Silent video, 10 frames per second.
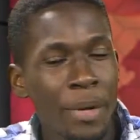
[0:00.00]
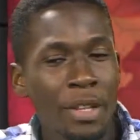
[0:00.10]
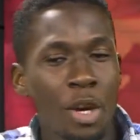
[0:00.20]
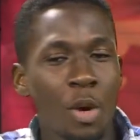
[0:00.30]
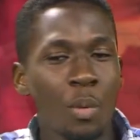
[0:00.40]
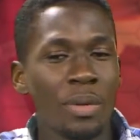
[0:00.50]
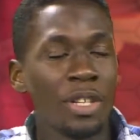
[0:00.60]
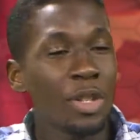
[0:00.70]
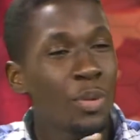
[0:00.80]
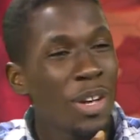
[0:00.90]
Now, there
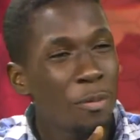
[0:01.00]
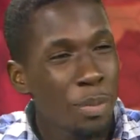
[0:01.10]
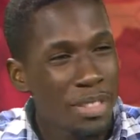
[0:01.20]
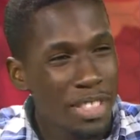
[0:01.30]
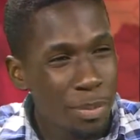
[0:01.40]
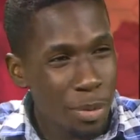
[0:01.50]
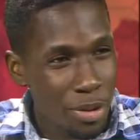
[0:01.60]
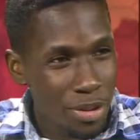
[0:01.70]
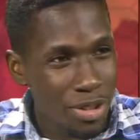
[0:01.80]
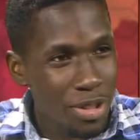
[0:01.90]
are 12
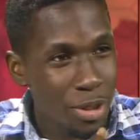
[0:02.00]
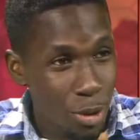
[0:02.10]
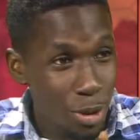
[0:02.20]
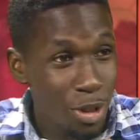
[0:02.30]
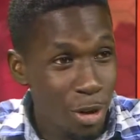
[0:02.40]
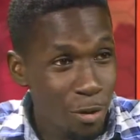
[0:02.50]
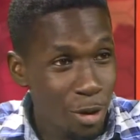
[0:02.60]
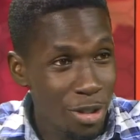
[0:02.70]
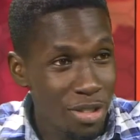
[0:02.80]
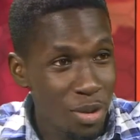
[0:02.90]
principles to good
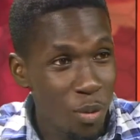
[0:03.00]
governance,